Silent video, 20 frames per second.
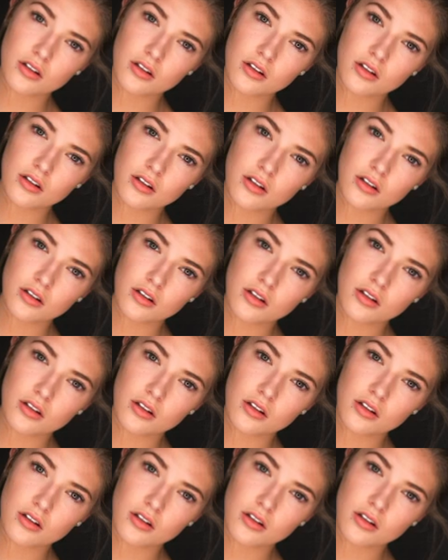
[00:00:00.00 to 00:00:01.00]

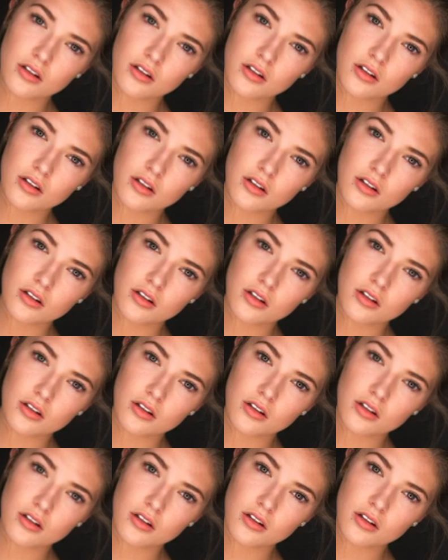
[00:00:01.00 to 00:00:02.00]

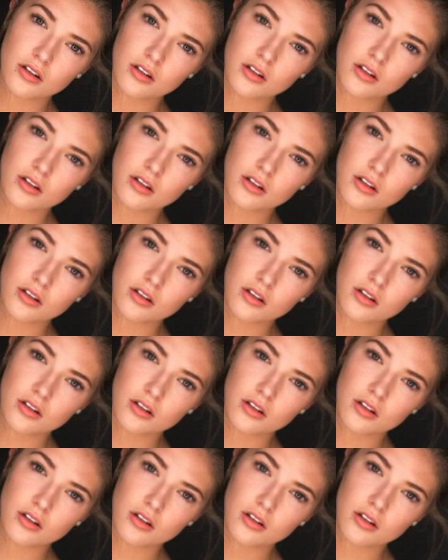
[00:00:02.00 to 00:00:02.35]
Nobody speaks.